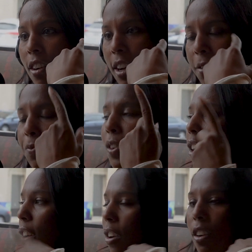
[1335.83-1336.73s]
Right?
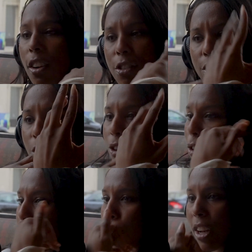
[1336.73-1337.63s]
Go to the grocery store,
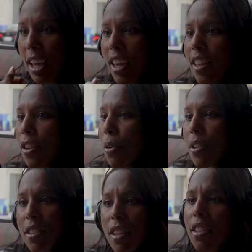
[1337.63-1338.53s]
normal day. No one
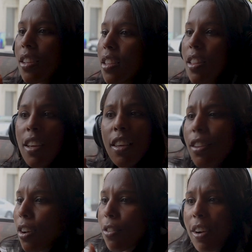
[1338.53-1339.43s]
says anything. You
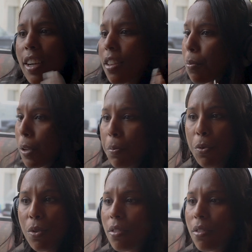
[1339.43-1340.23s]
know, regular people.